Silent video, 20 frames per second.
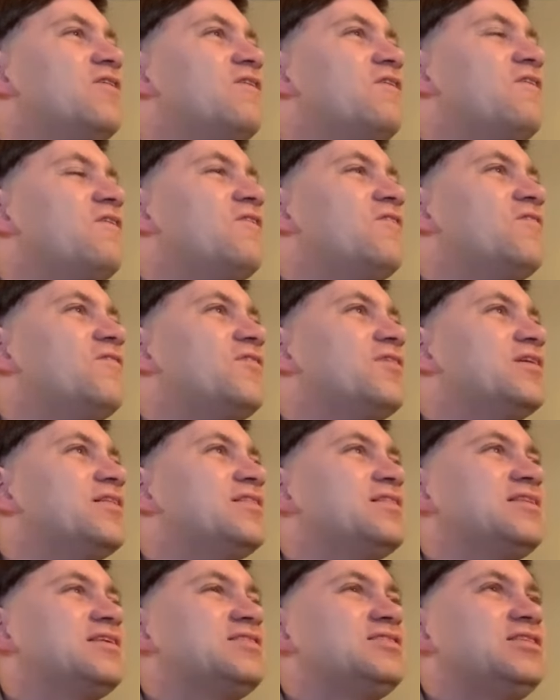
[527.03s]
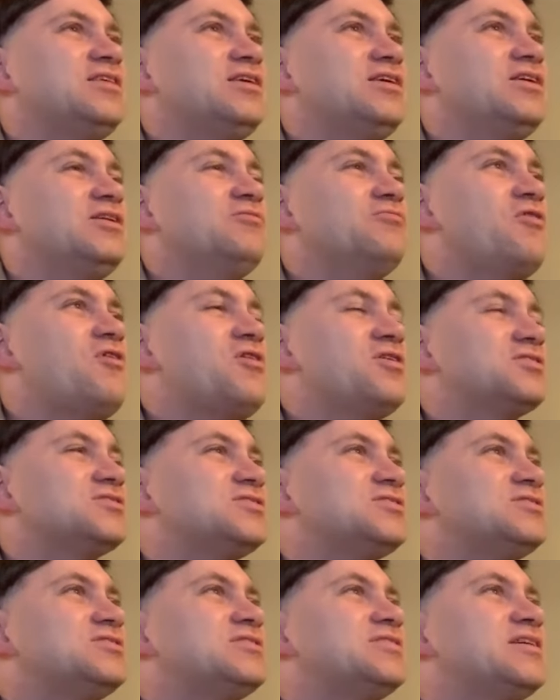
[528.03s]
of like the
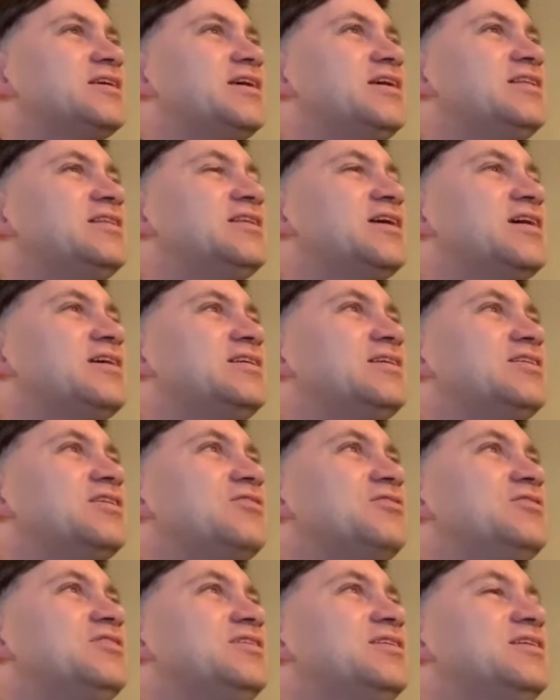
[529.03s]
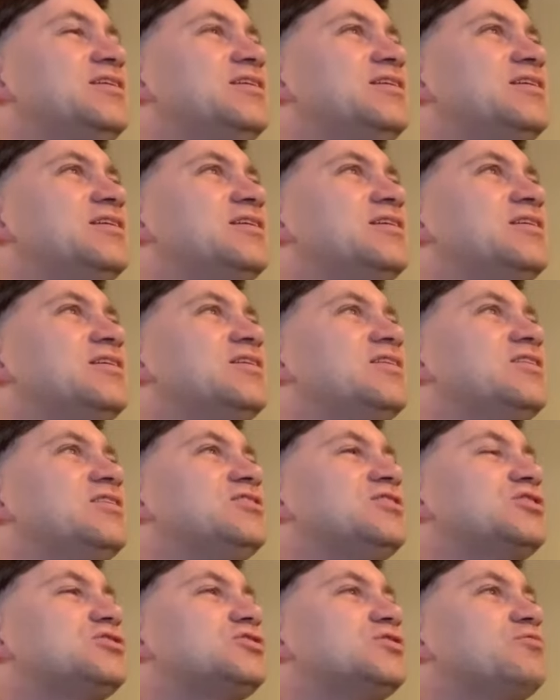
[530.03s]
Ewoks in that you know he
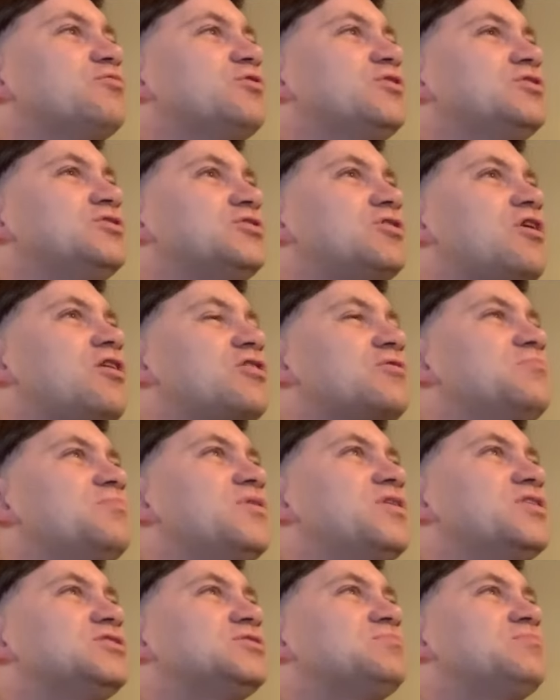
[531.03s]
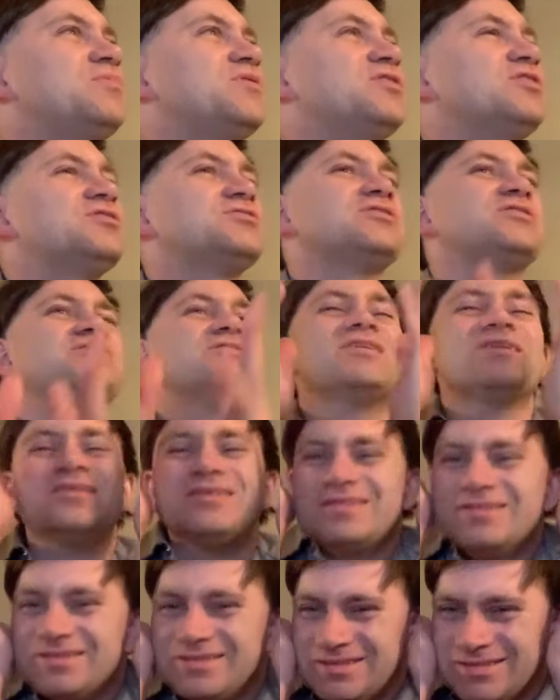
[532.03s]
doesn't really talk much, but he does like
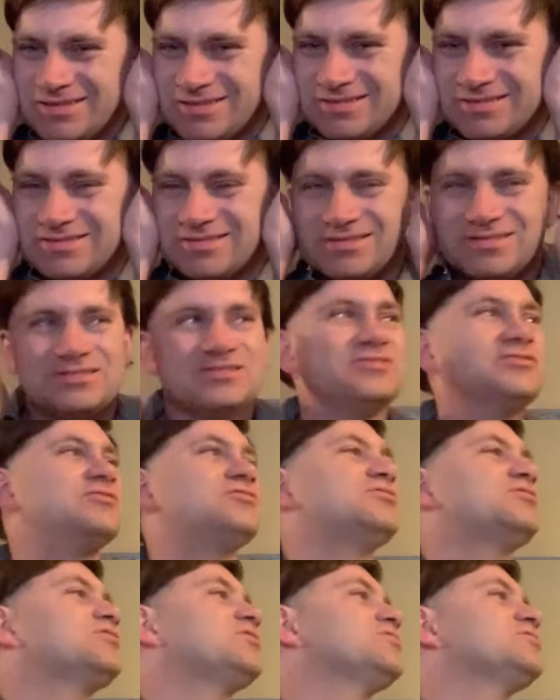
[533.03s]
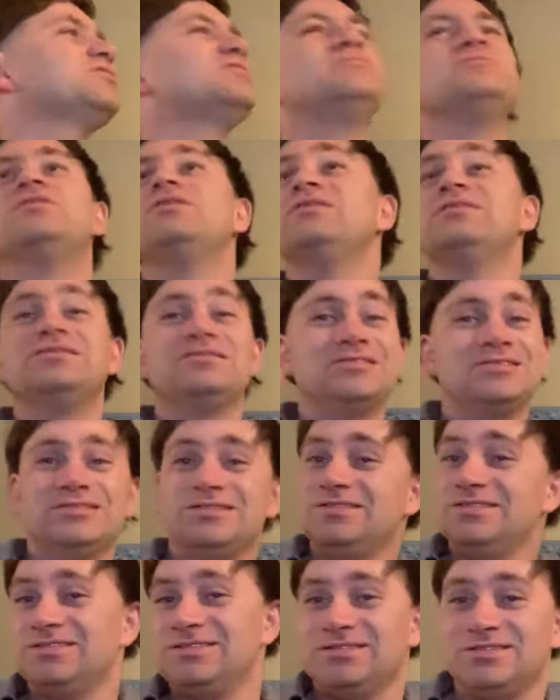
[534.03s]
say oh, or go like.
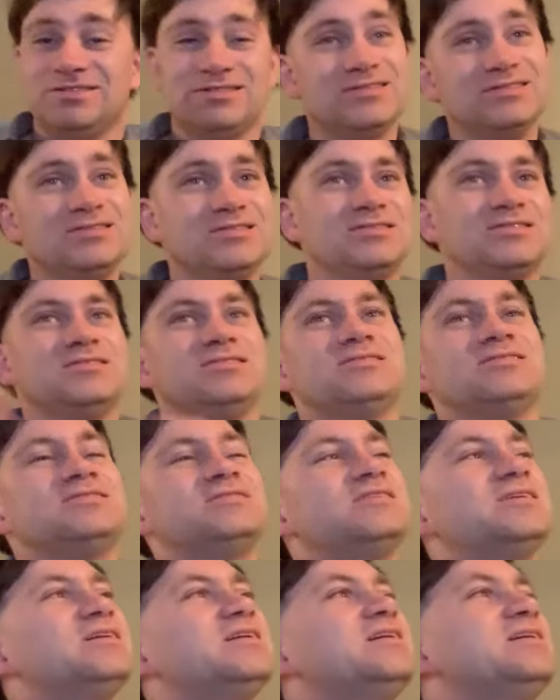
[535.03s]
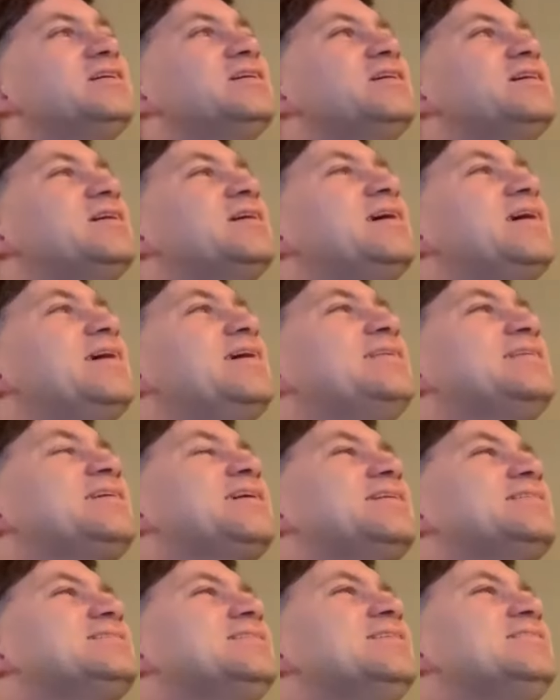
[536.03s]
Uh, uh, uh, and
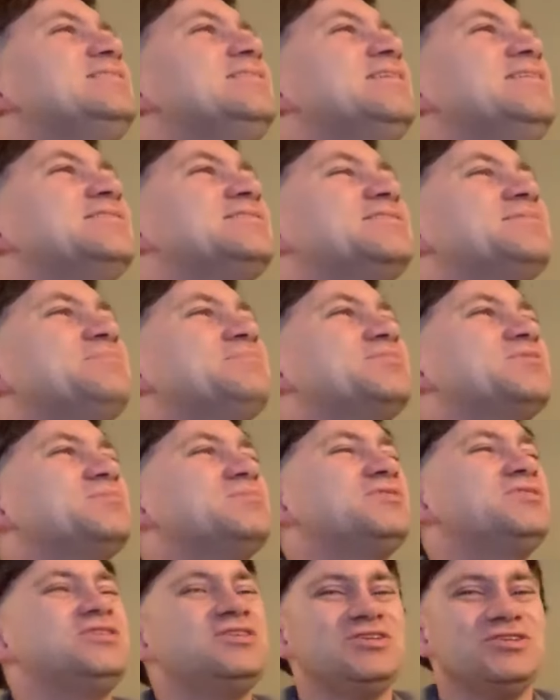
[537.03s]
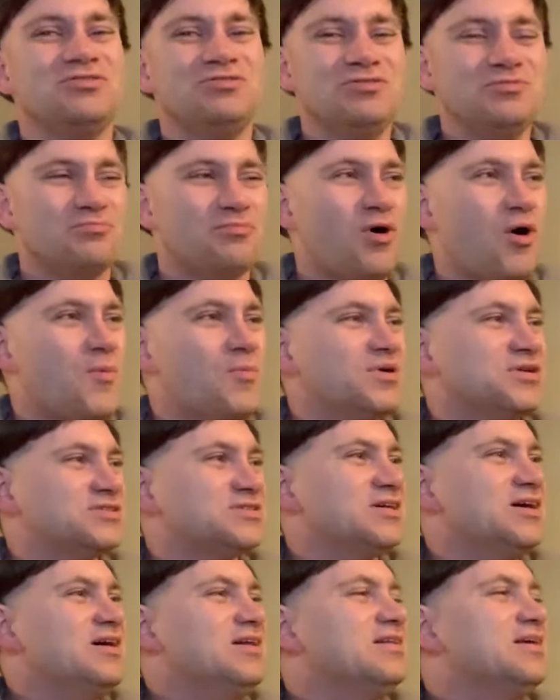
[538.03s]
because there's these some some cute moments
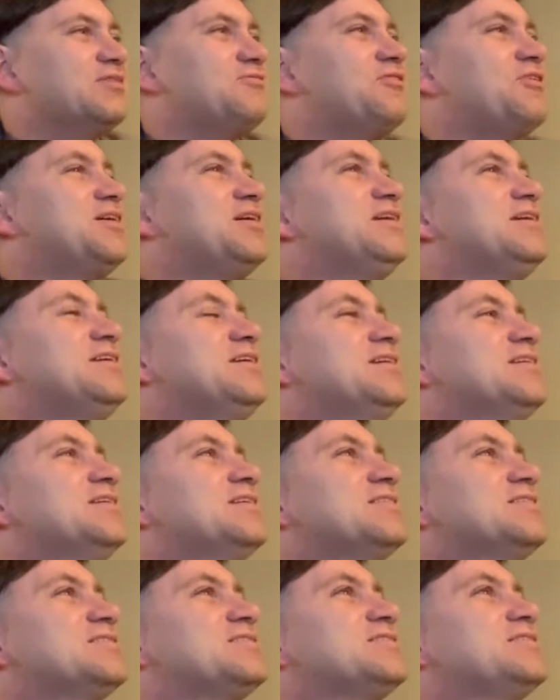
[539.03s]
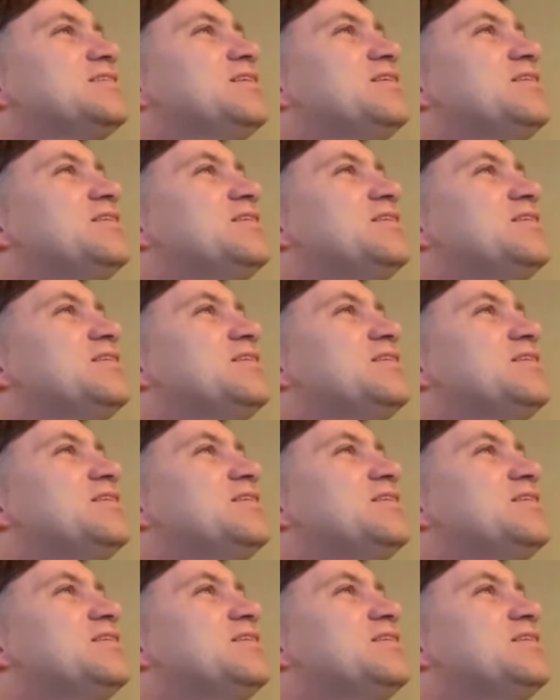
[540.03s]
like where he is,